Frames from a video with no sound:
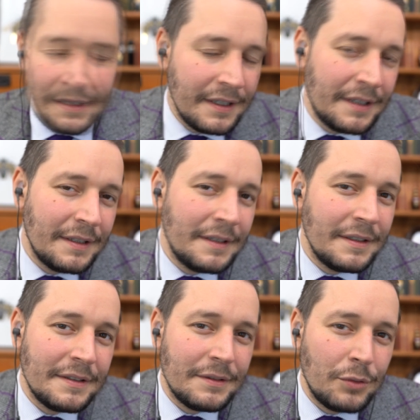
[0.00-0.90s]

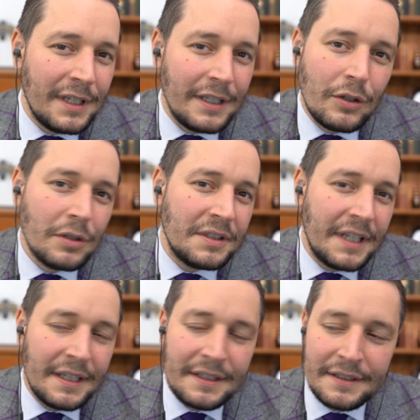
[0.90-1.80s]
is really good.
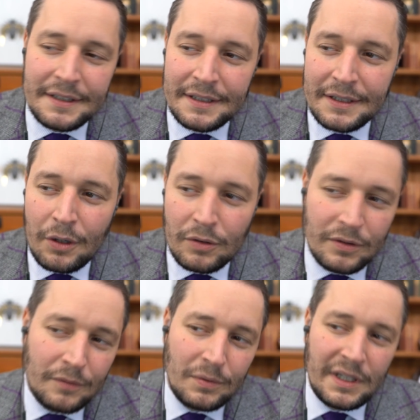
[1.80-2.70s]
And
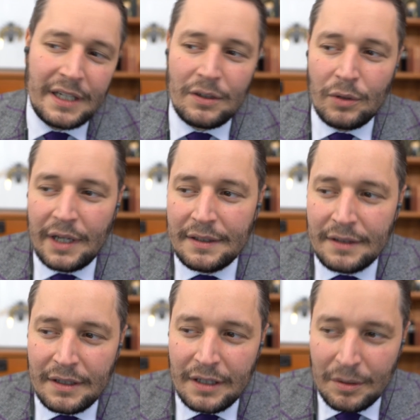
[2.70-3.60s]
also if we take a look at